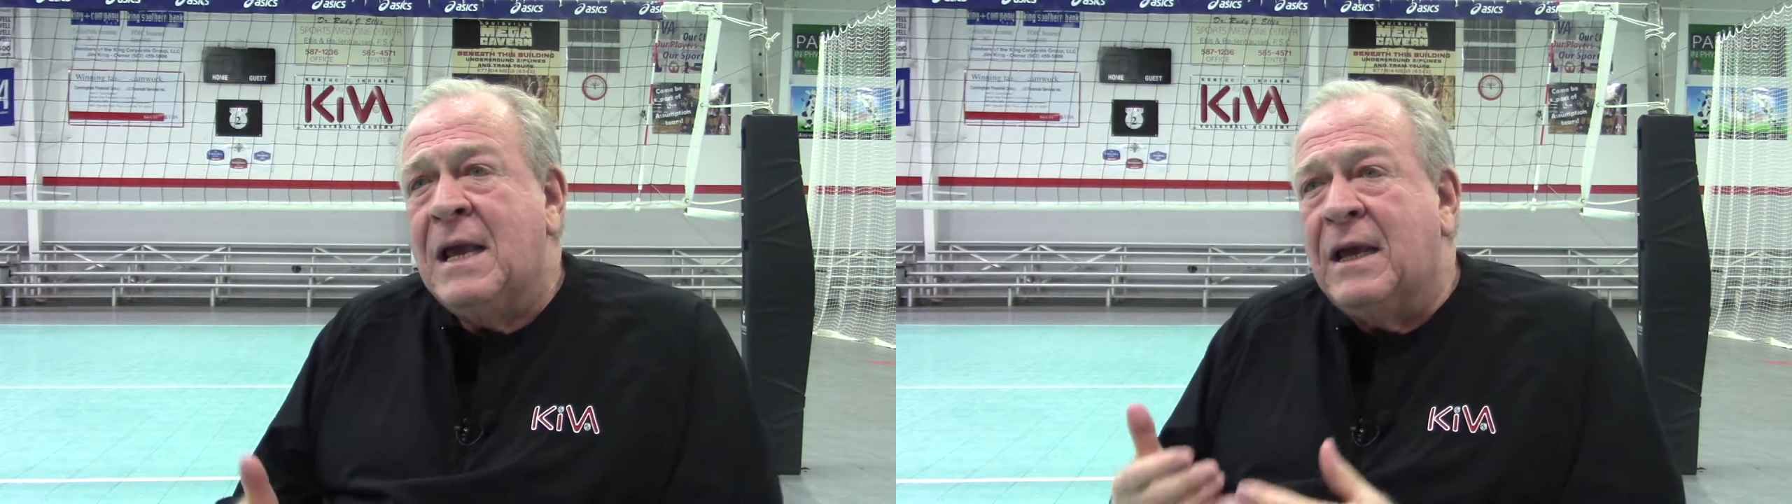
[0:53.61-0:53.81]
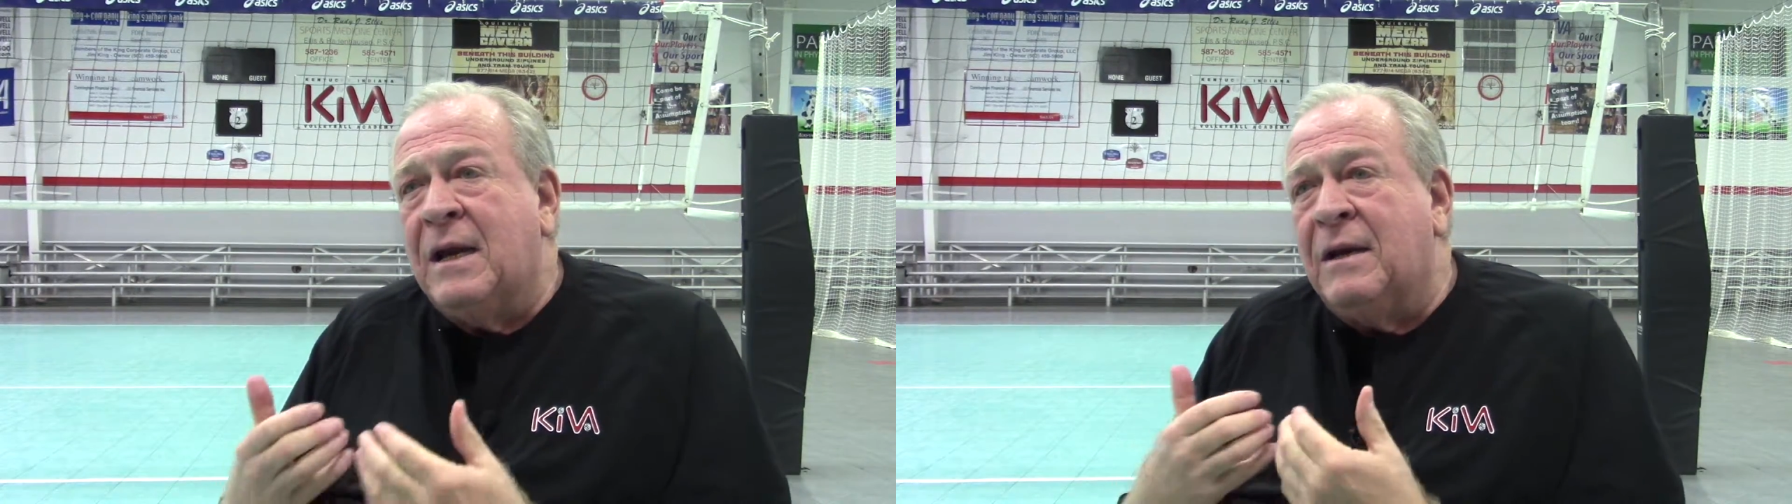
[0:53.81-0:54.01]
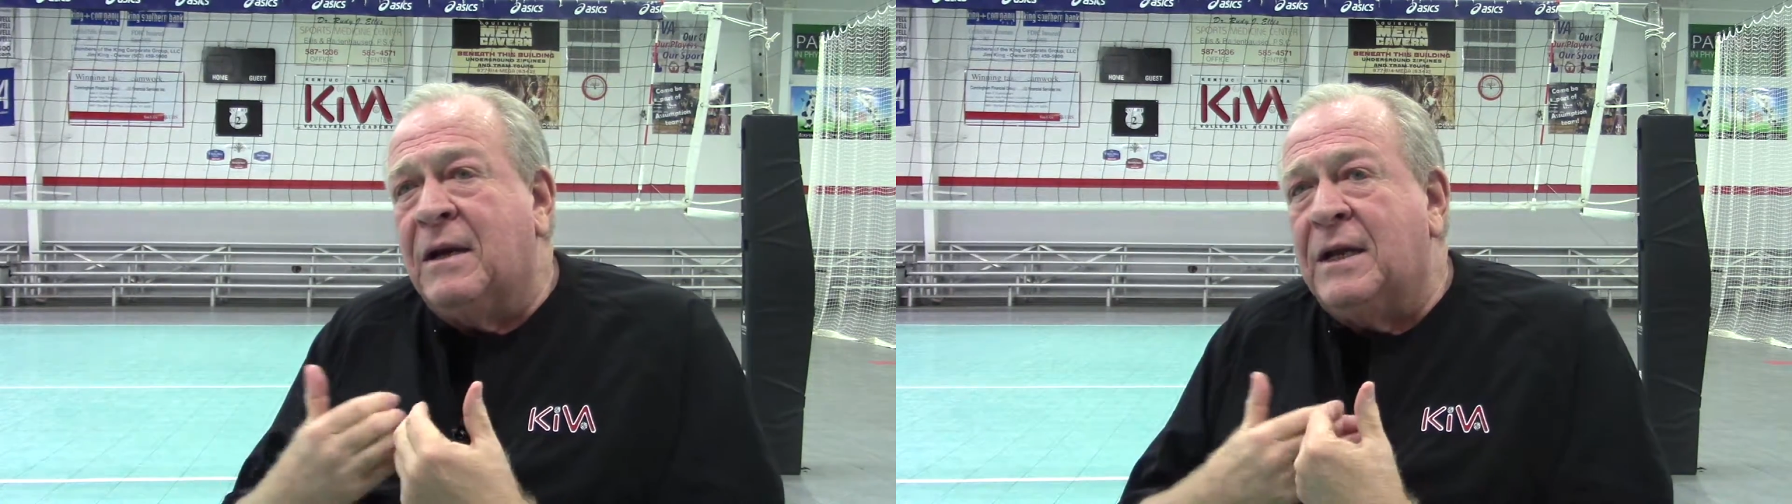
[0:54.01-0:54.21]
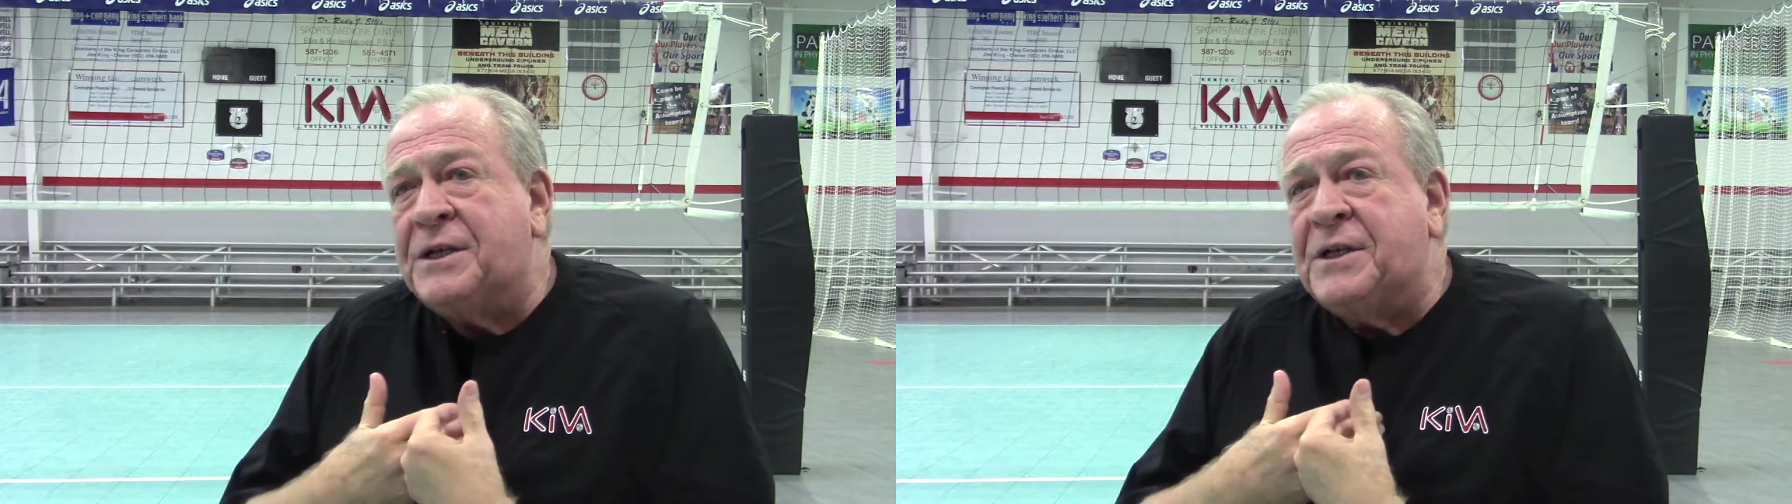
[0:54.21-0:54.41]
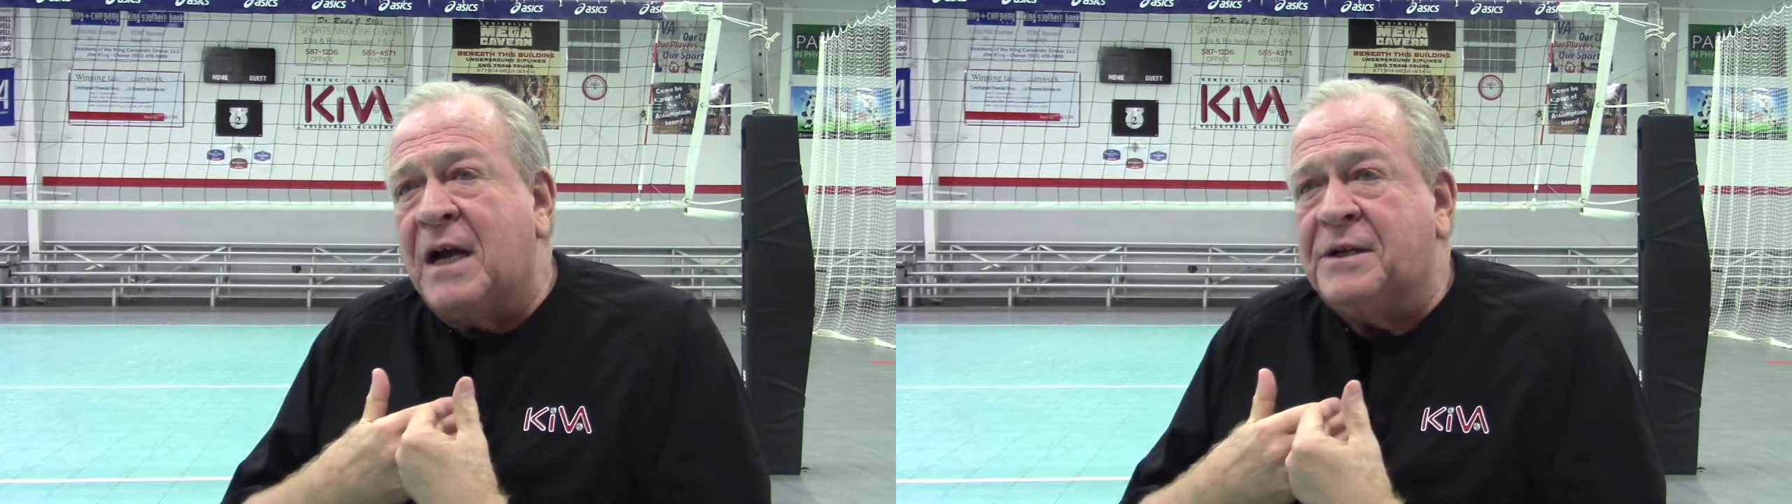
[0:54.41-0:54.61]

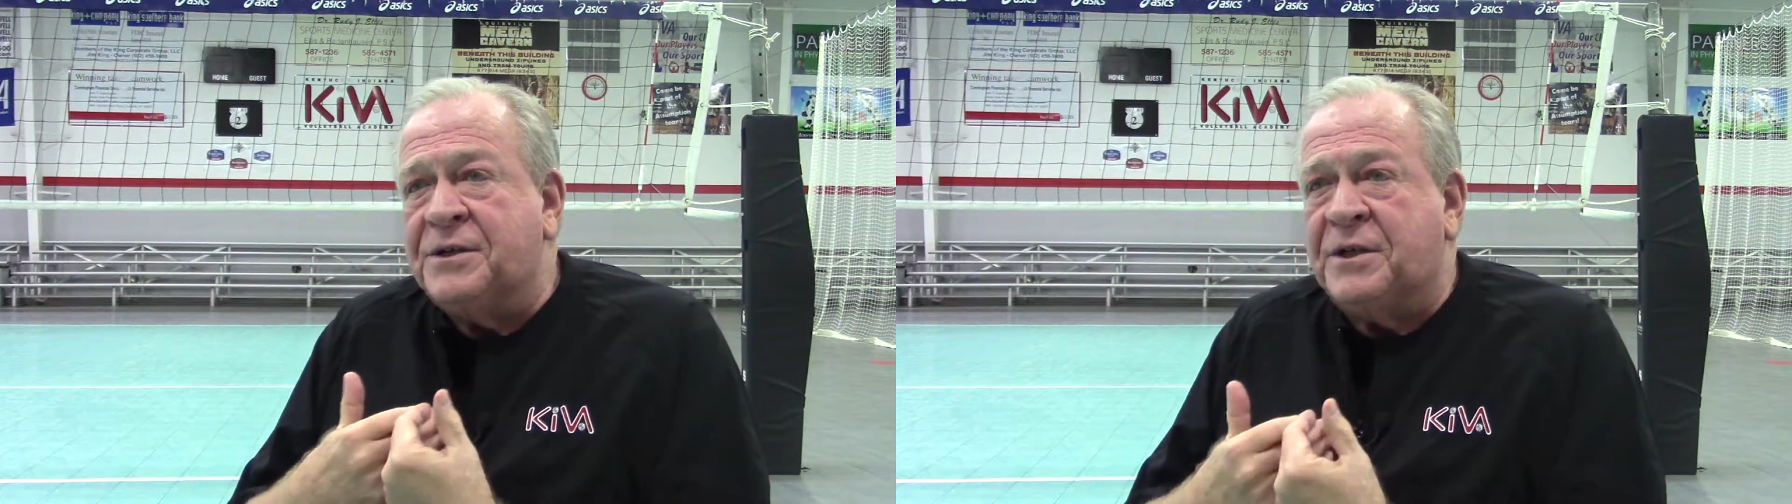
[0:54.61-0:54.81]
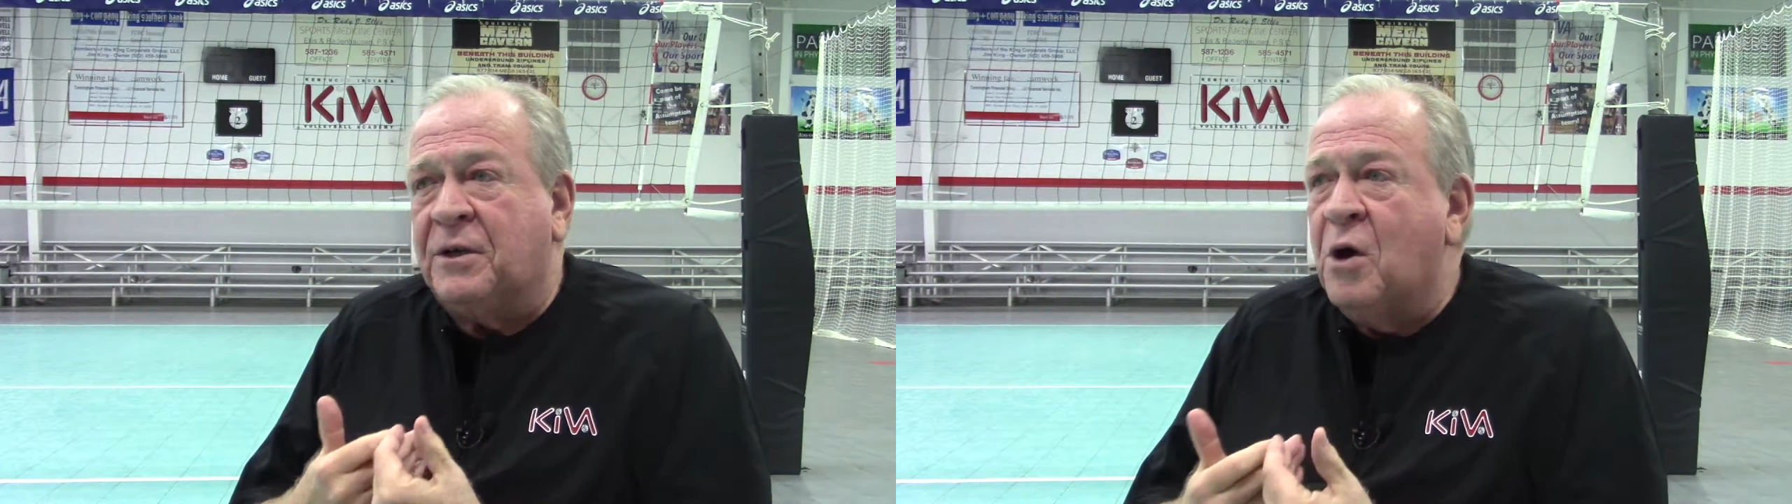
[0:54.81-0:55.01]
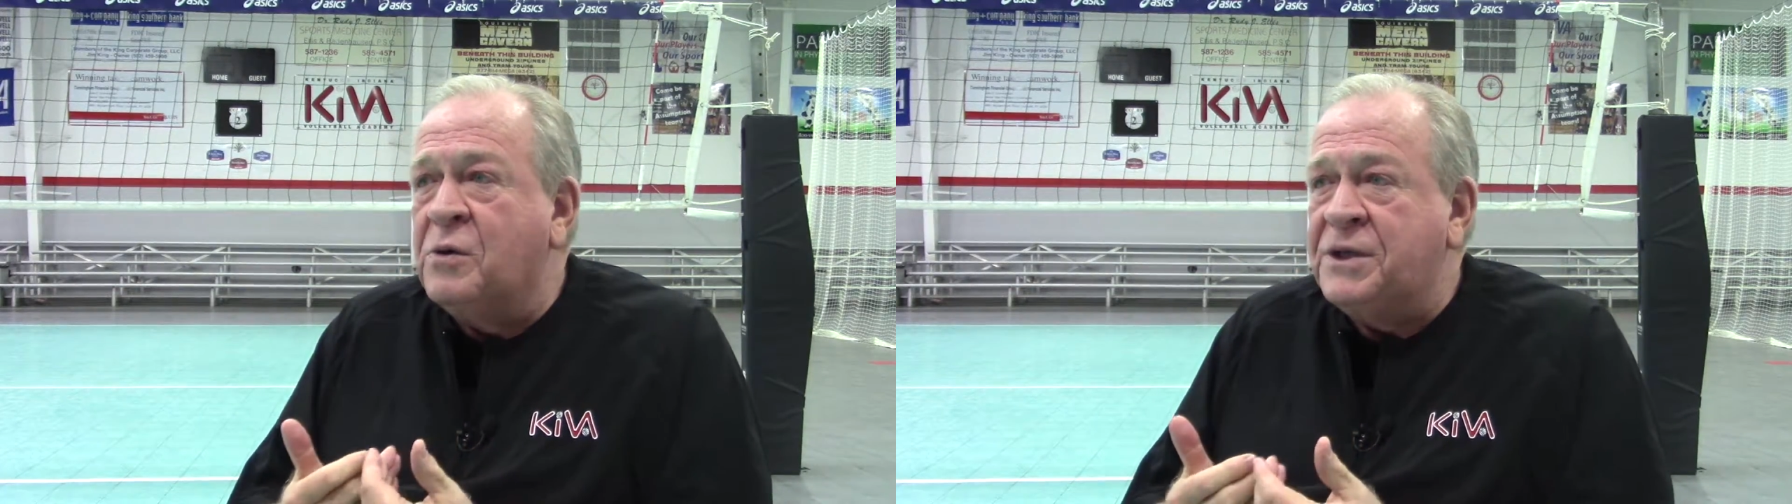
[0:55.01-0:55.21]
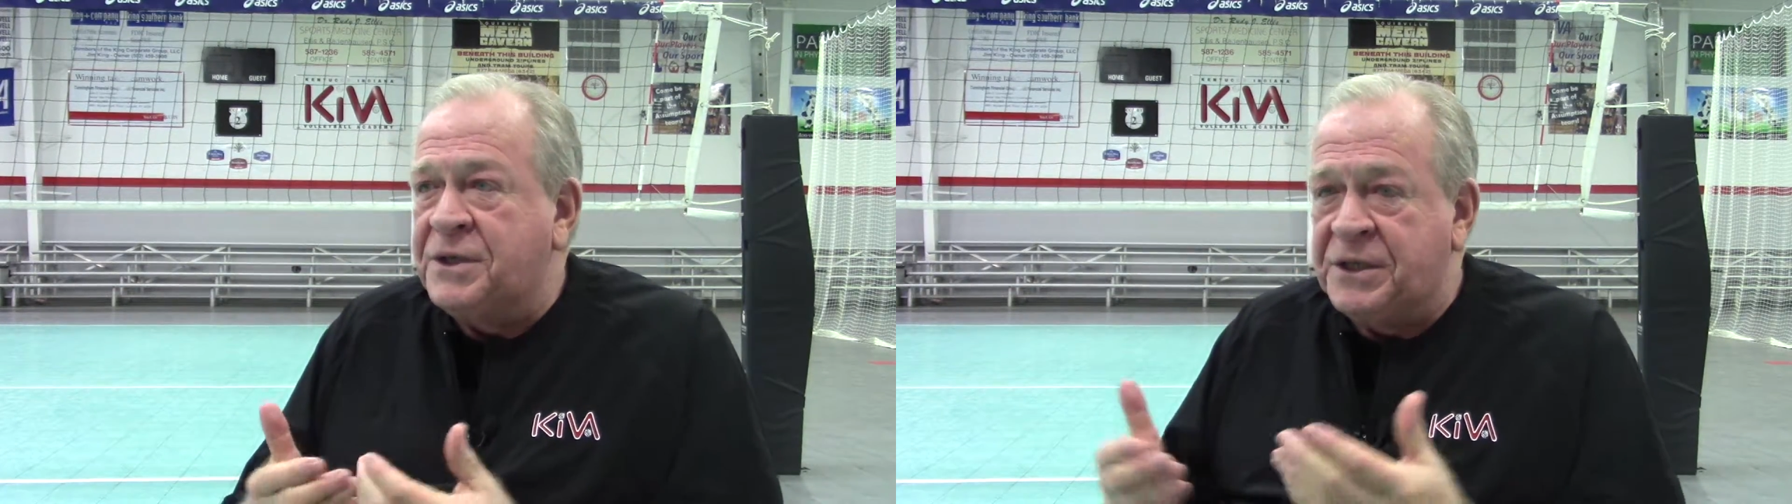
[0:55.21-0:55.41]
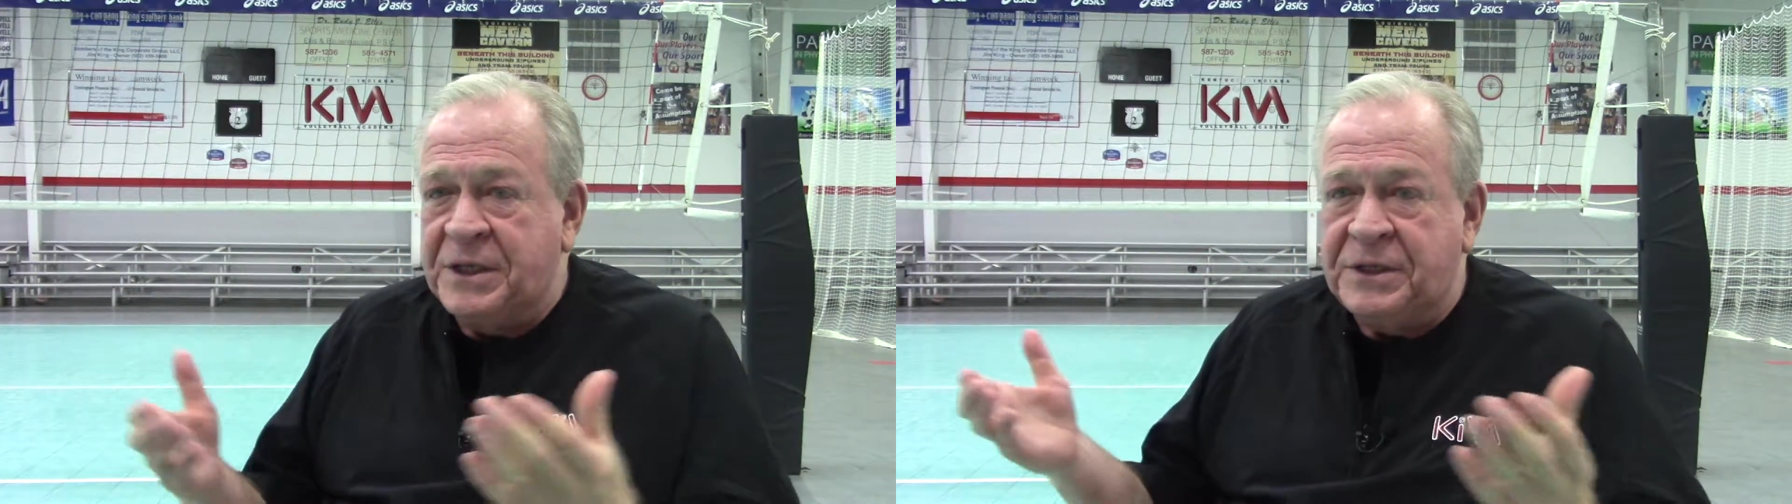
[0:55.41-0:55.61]
it's not just the
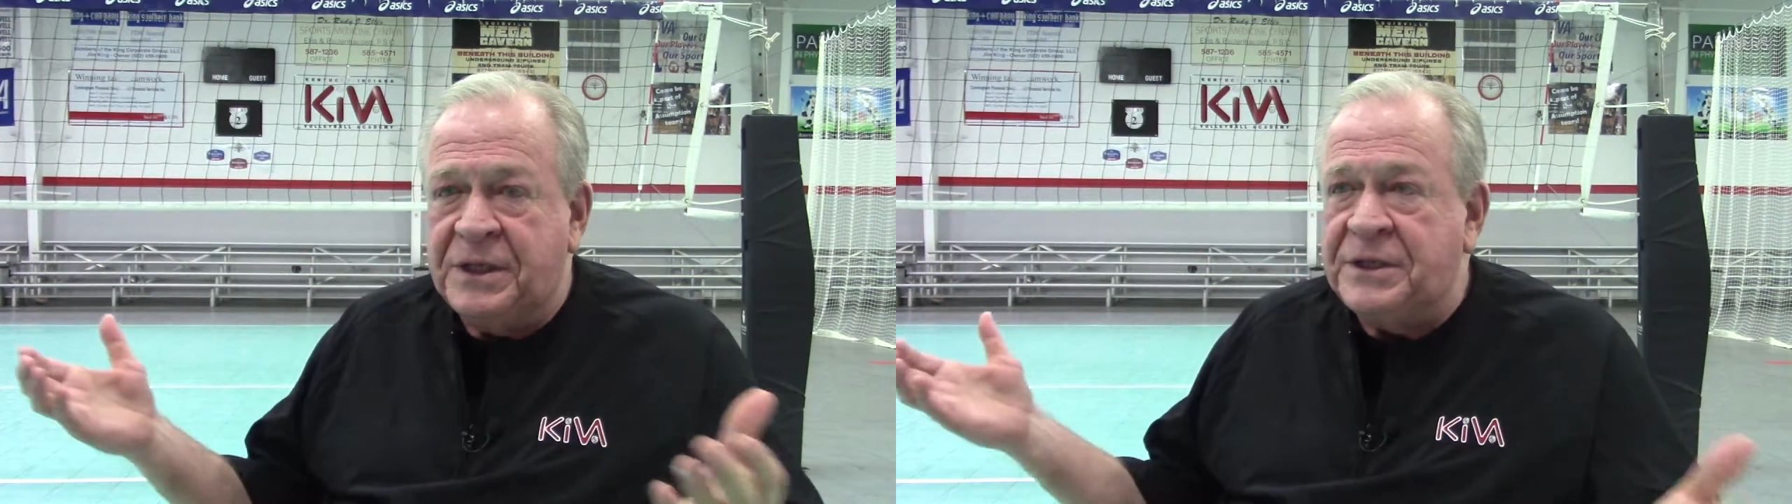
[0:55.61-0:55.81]
coach's season;